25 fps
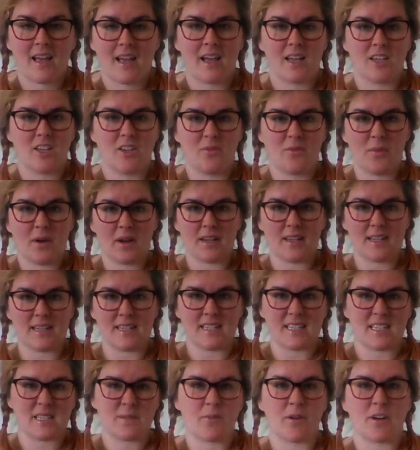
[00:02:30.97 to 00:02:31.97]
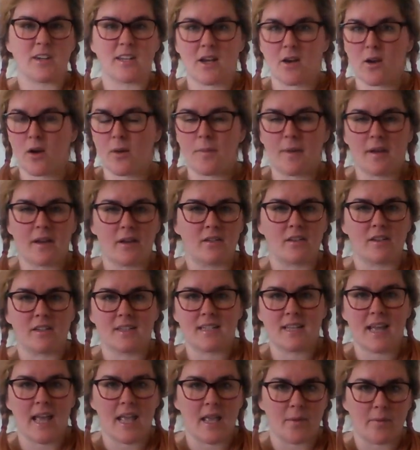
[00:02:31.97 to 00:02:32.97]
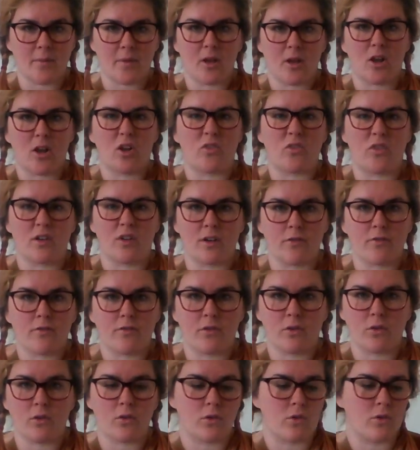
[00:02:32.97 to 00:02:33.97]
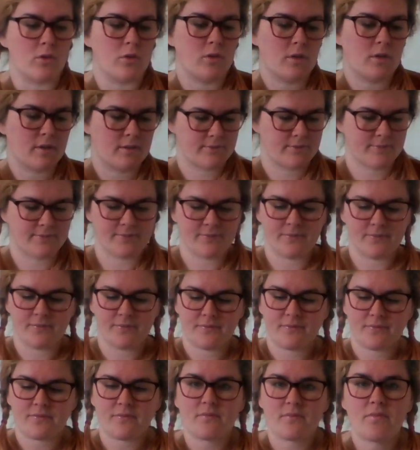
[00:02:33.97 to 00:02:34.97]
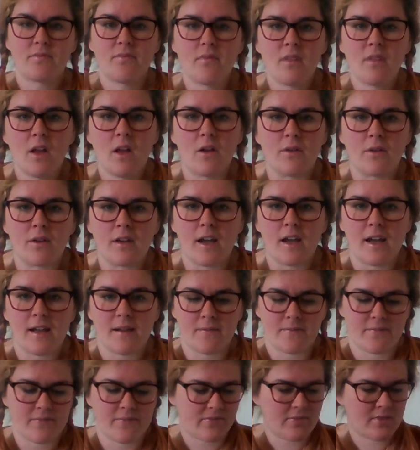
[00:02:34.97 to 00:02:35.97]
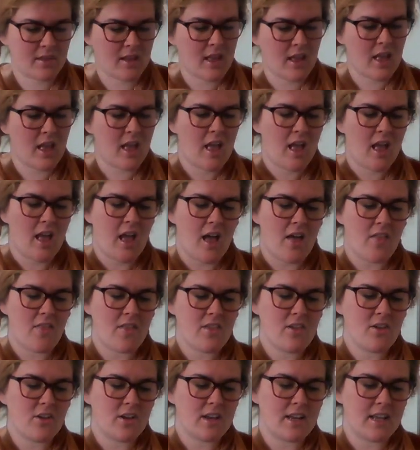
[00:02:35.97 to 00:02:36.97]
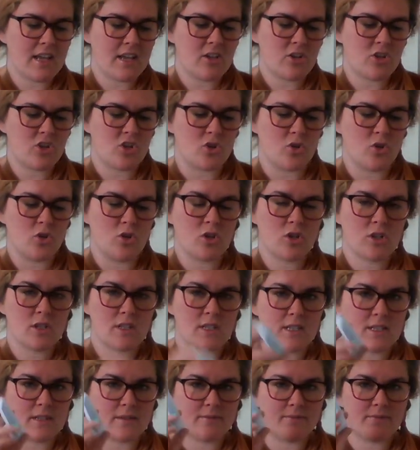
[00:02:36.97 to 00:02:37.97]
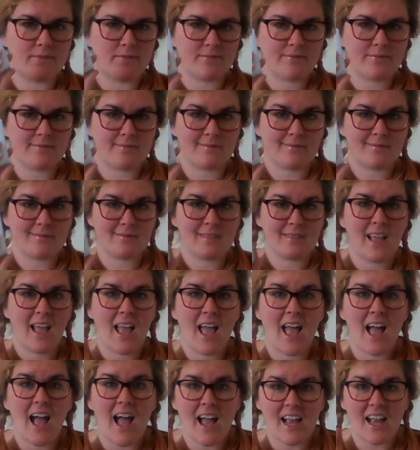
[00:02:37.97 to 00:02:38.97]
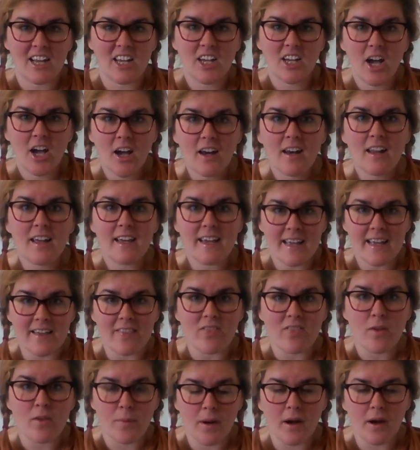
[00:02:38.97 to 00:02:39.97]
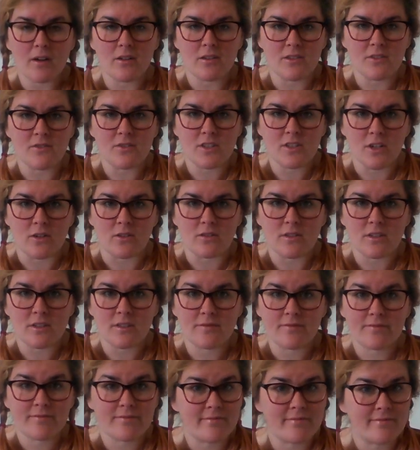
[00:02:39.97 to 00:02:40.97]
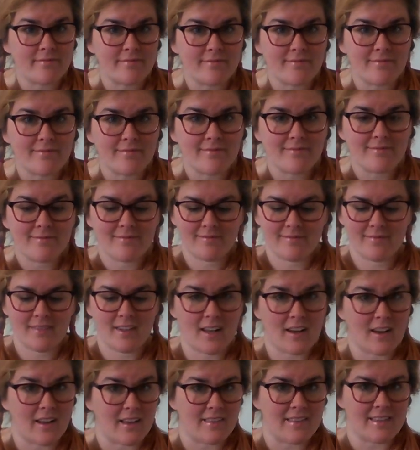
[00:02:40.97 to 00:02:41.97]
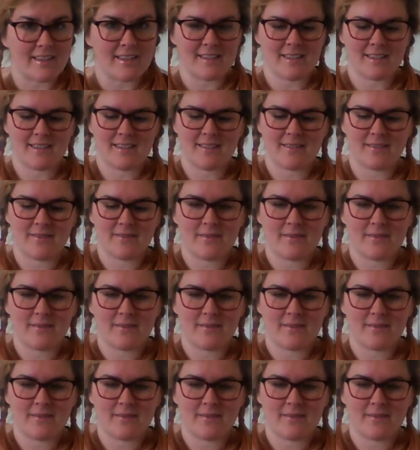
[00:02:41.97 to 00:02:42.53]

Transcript: And you might need to spread out a bit on a table or on a floor. Okay. And then you're going to get your chalks and colour in the piles of salt. Like this.